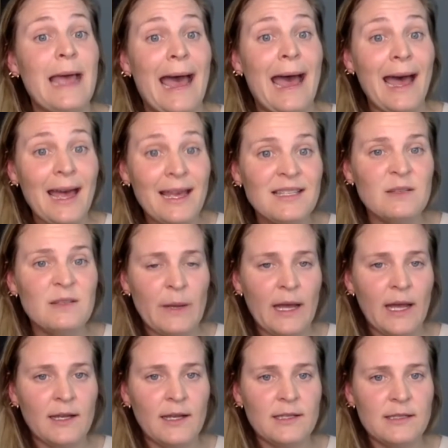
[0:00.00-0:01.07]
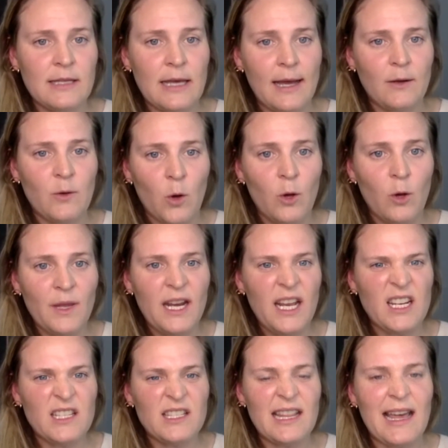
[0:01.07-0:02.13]
aspects that culminate
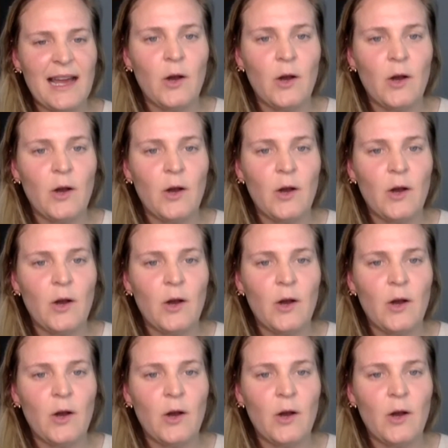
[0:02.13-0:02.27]
into that